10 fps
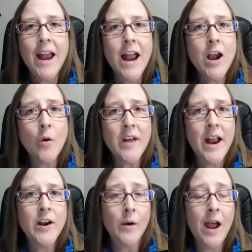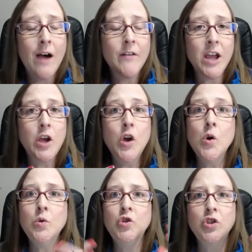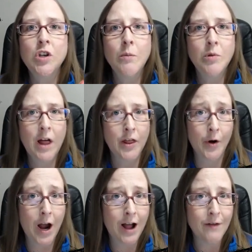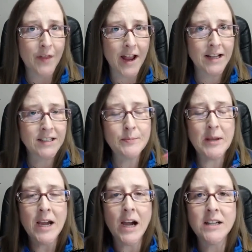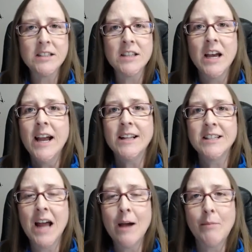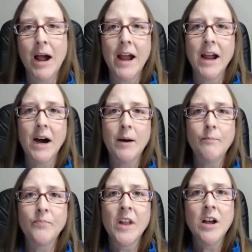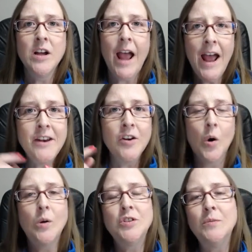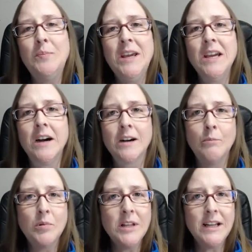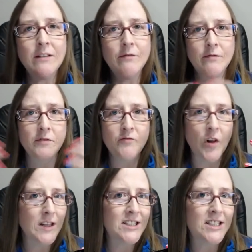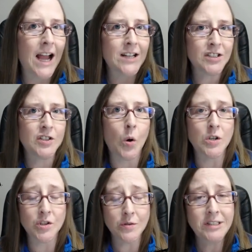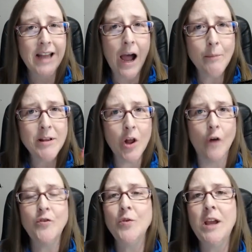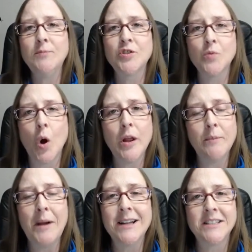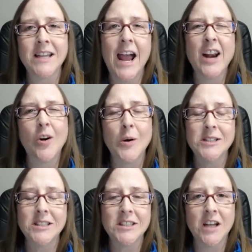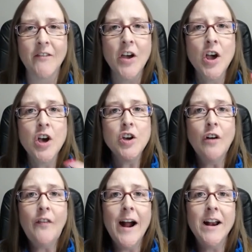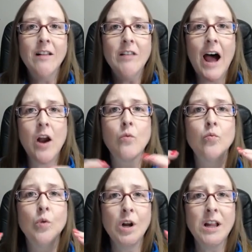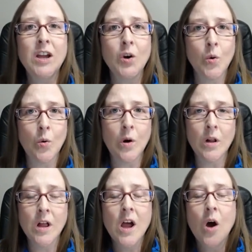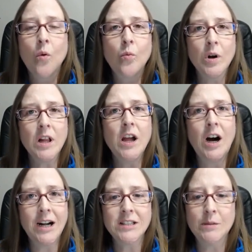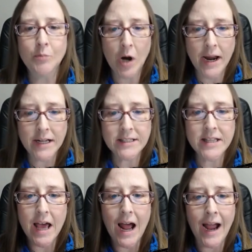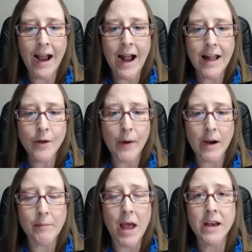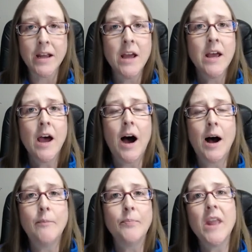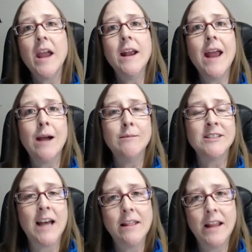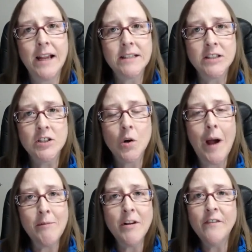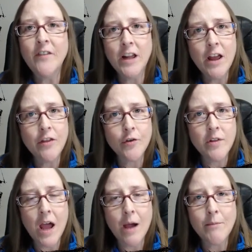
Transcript: I know that I don't have a huge plethora of things because it's not my end goal to be a complete fully stocked store. So down below, if you keep scrolling past the categories and stuff, you'll find a lot of really cool, really awesome products that I highly recommend in Amazon links. And so I'm an affiliate through them.